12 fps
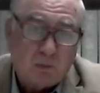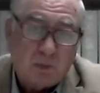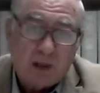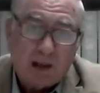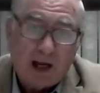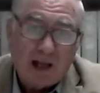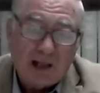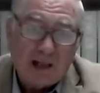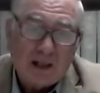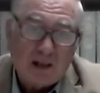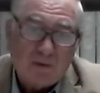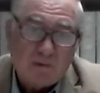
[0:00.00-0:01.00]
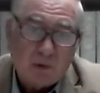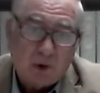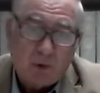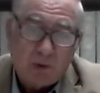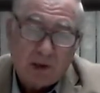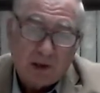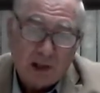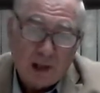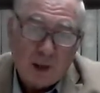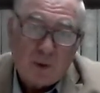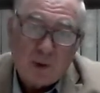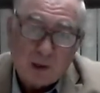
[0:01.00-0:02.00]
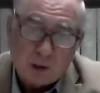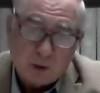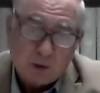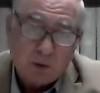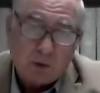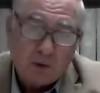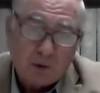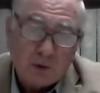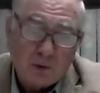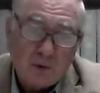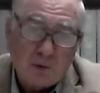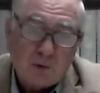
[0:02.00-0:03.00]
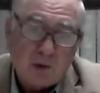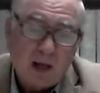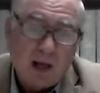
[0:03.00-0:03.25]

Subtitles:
But that, even though it's there in kernel's truth,